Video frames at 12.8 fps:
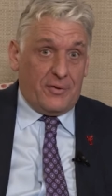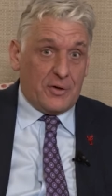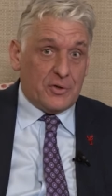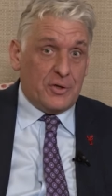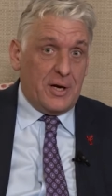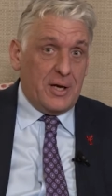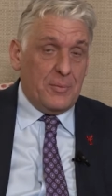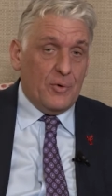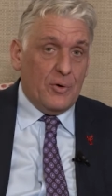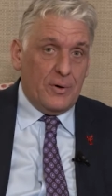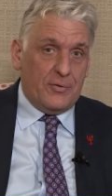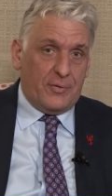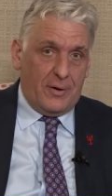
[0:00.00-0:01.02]
fiction
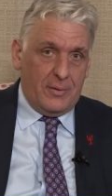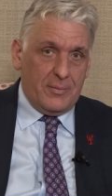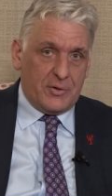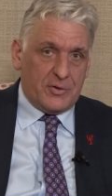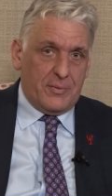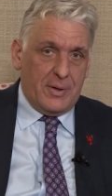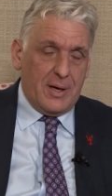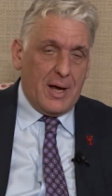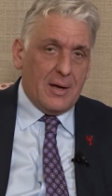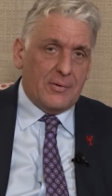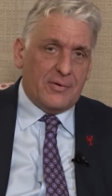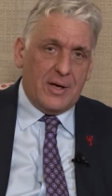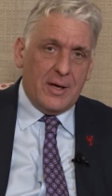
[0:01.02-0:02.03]
anymore, it's very much a
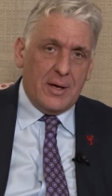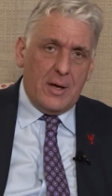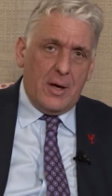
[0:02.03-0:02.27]
reality.